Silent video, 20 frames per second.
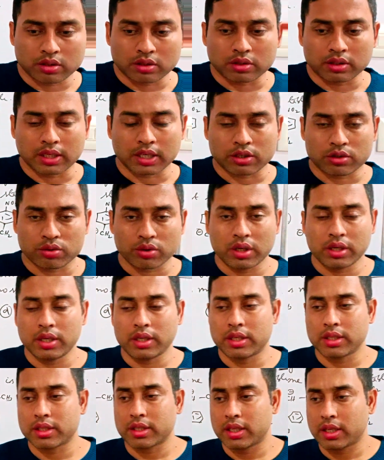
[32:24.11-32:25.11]
That's why
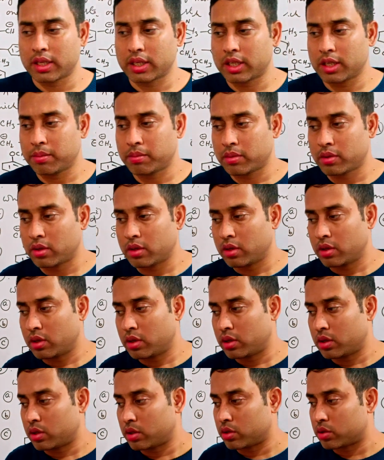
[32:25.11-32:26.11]
it is negative.
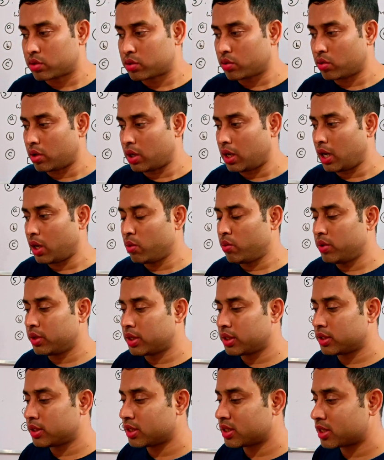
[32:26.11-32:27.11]
So how
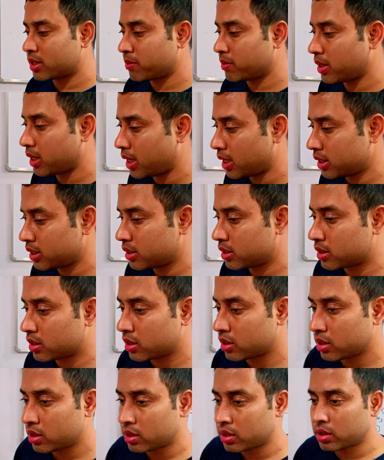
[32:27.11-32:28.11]
it is stabilized?